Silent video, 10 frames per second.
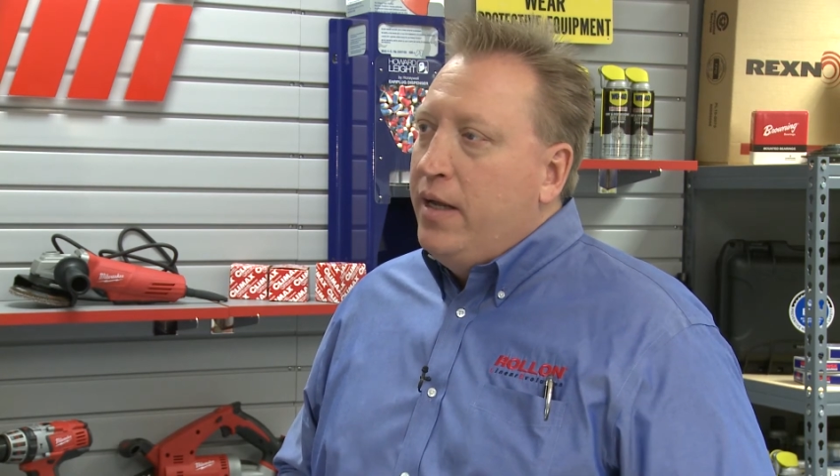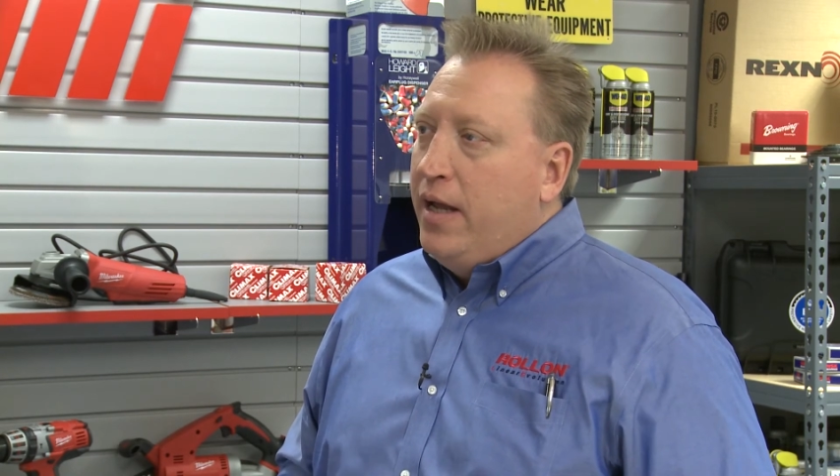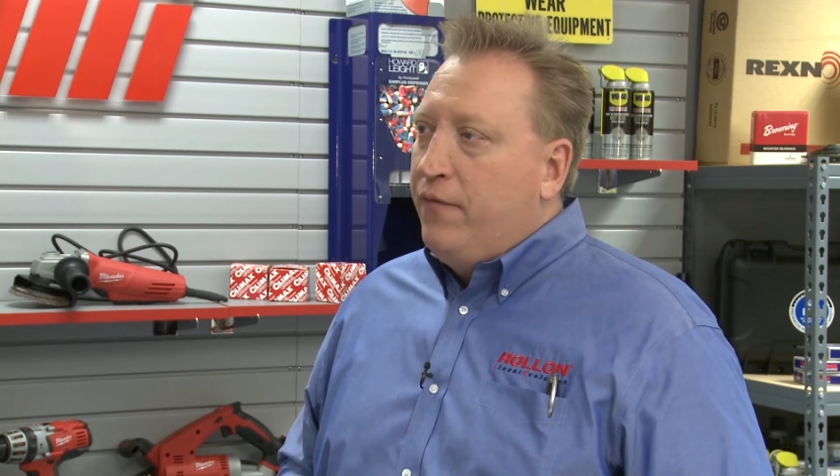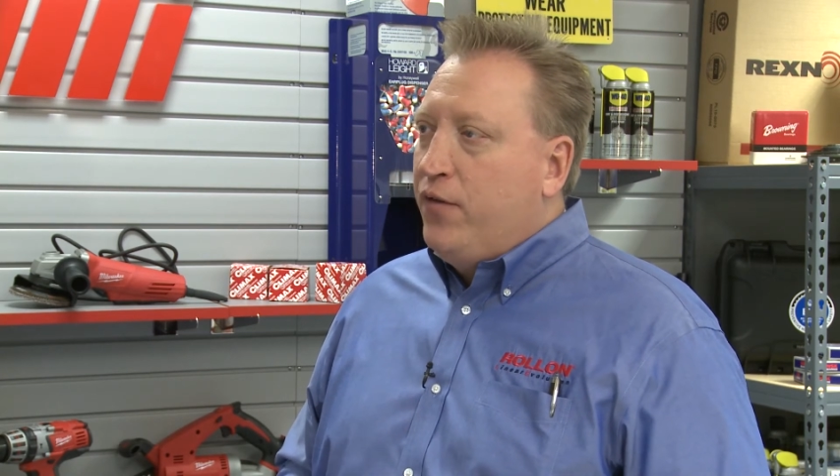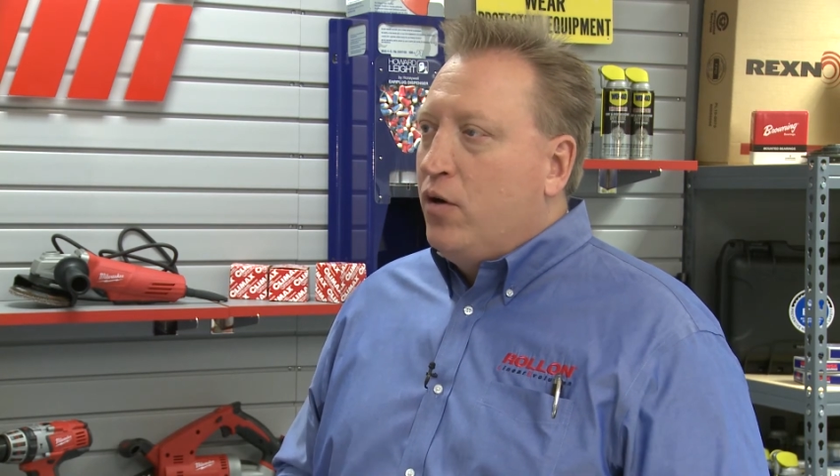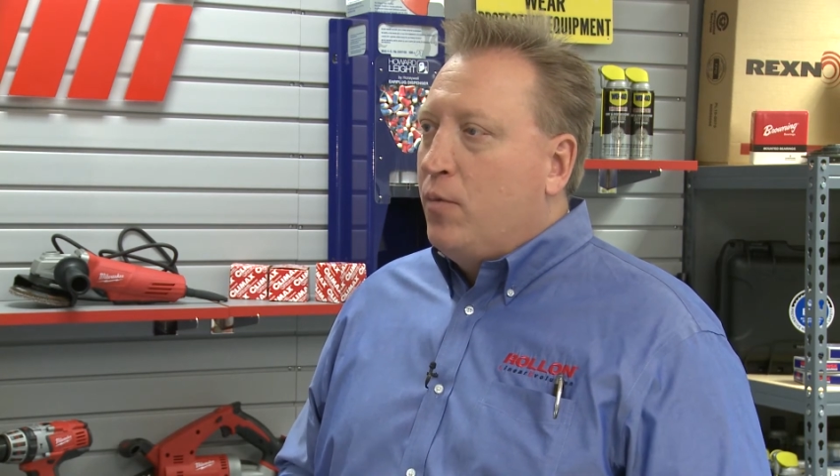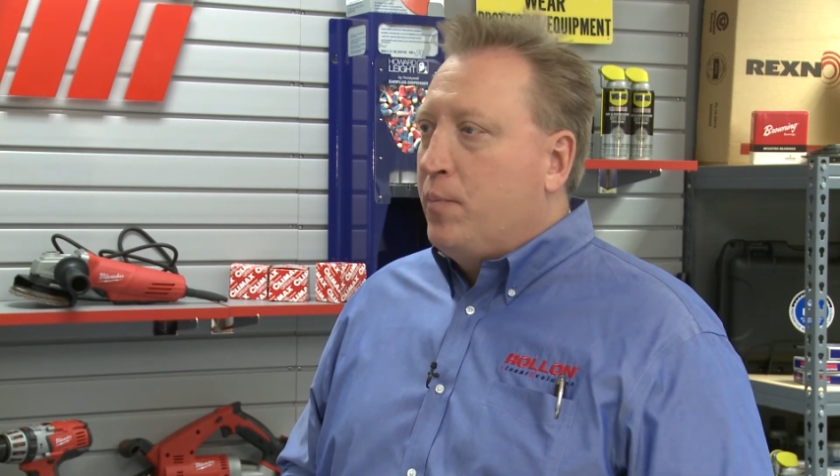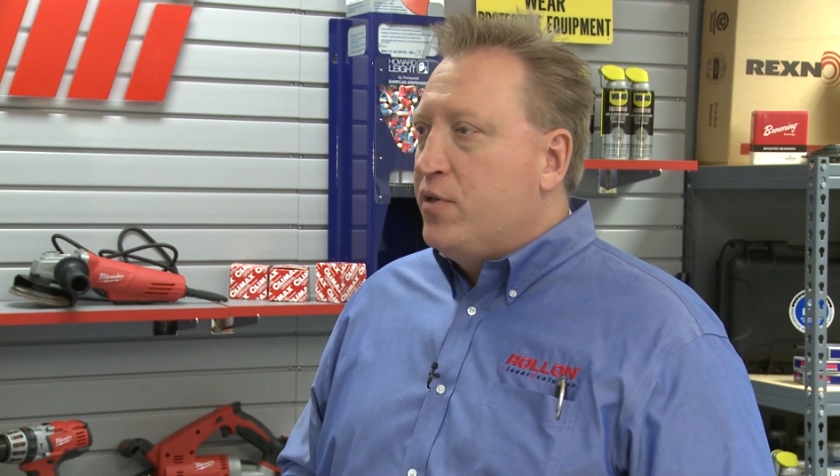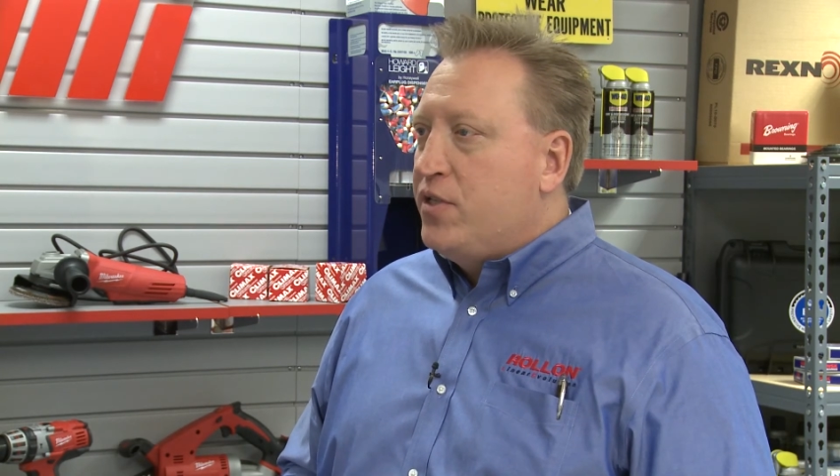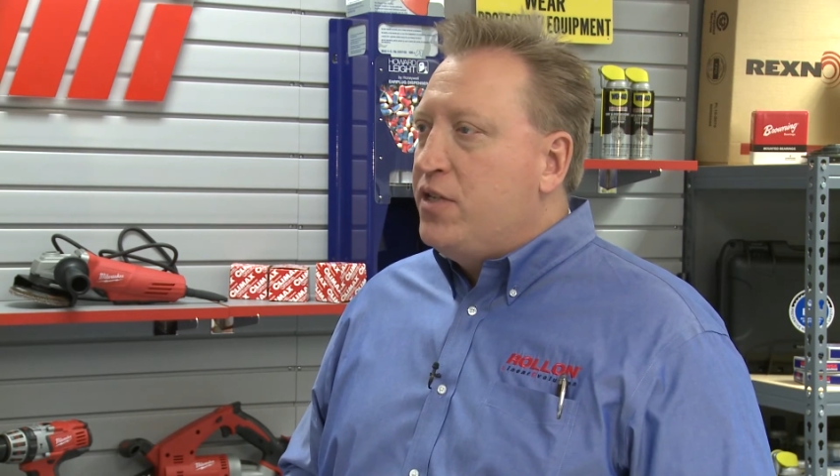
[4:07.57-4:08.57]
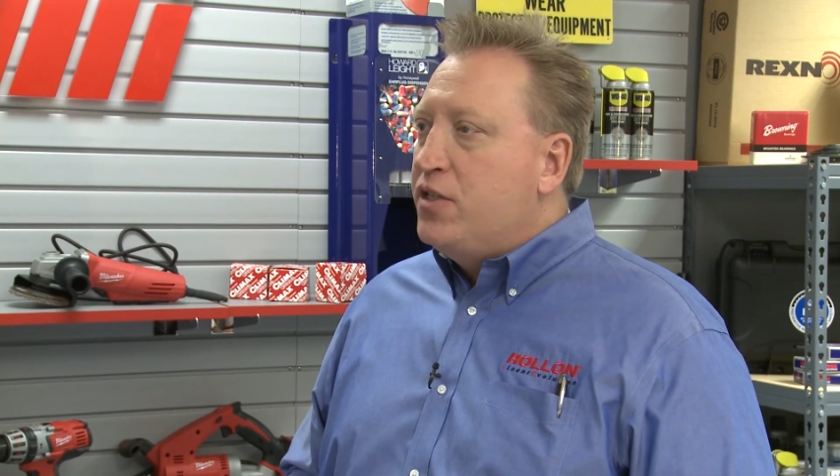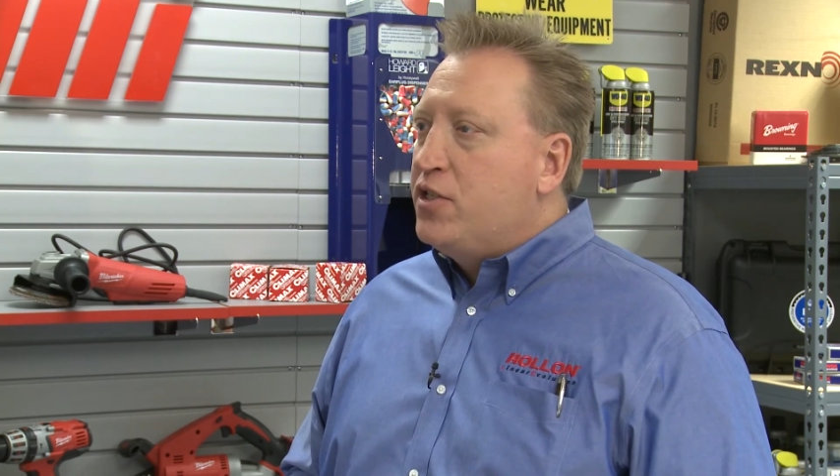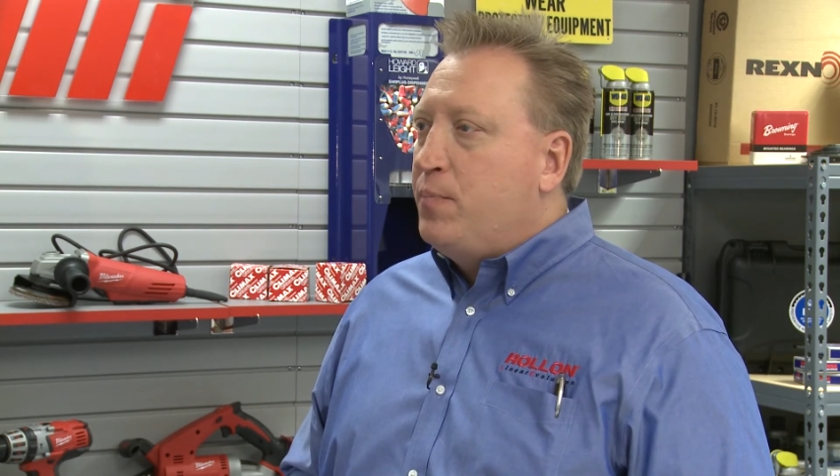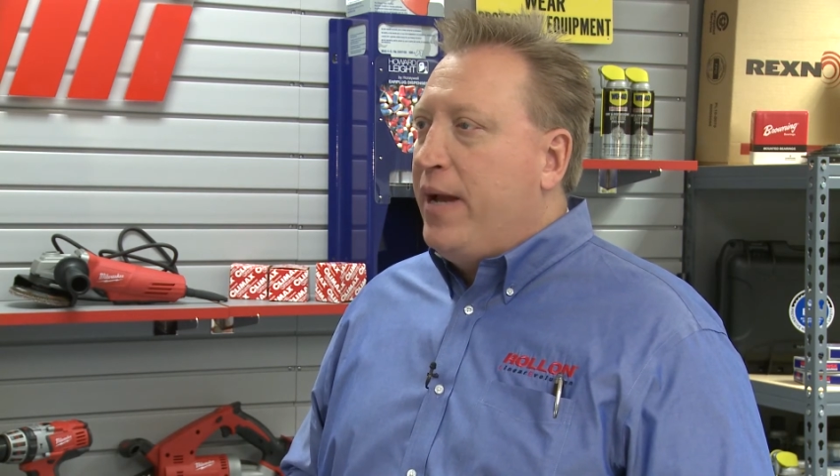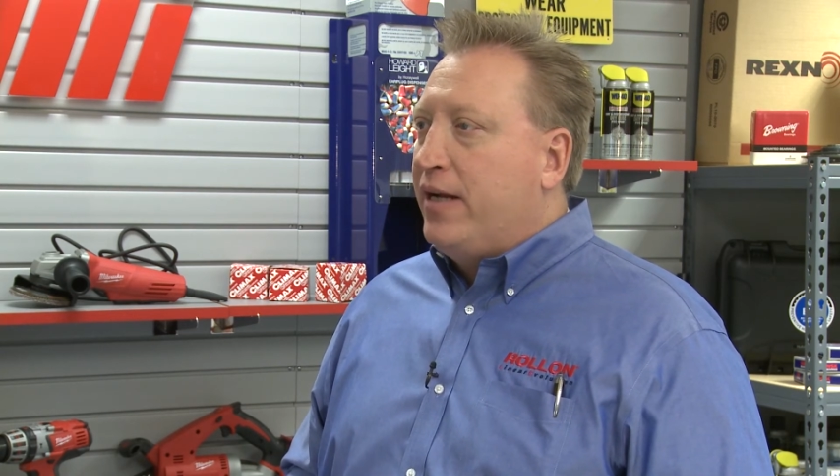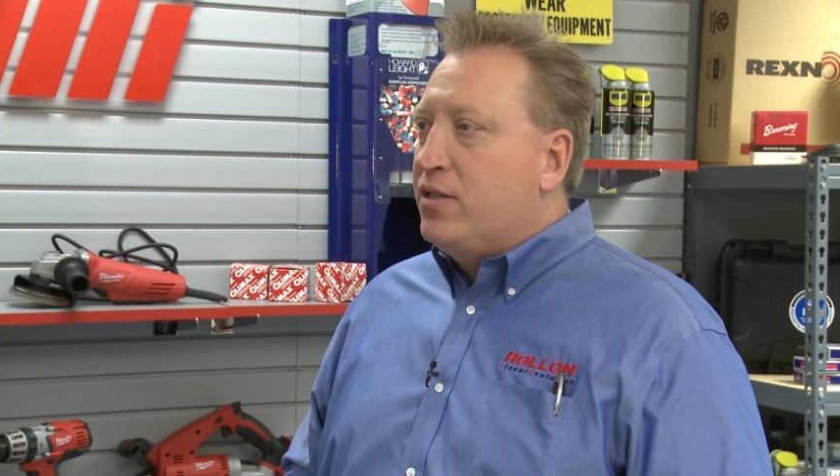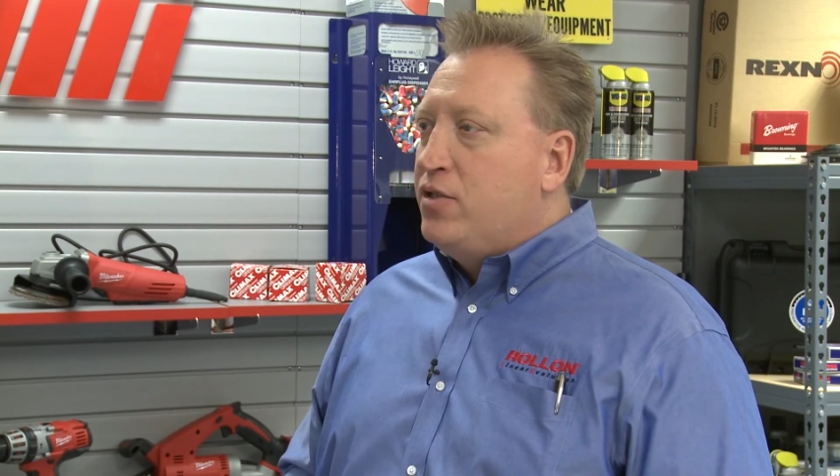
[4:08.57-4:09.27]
if your precision spec is